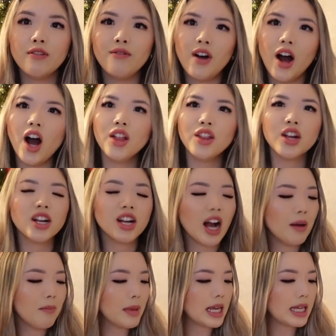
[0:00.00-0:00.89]
father
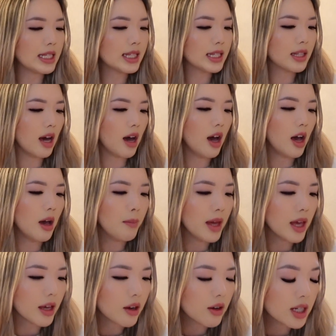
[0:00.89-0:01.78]
got me some
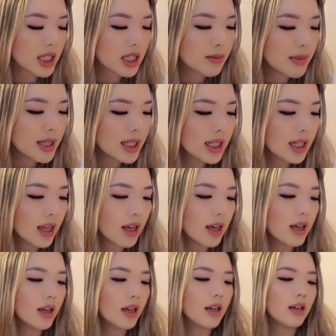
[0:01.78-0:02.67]
Christmas
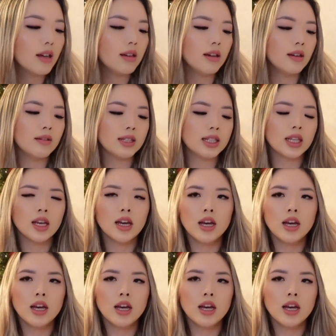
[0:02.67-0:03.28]
gifts.